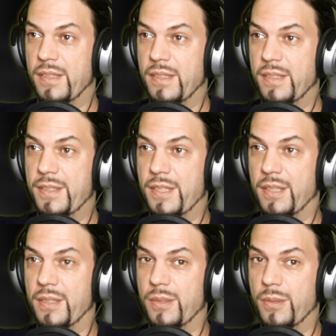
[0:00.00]

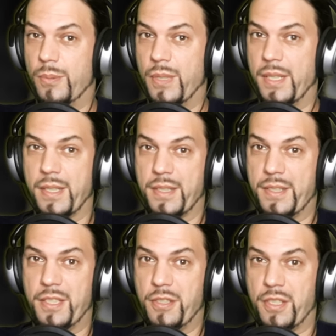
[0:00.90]
So Van
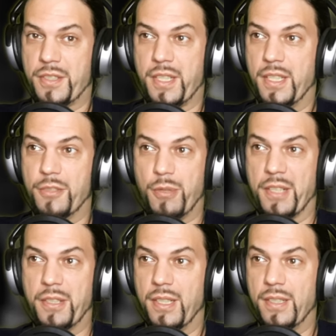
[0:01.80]
Helsing just killed
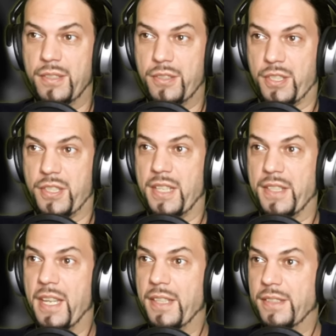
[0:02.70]
Dracula, just like that?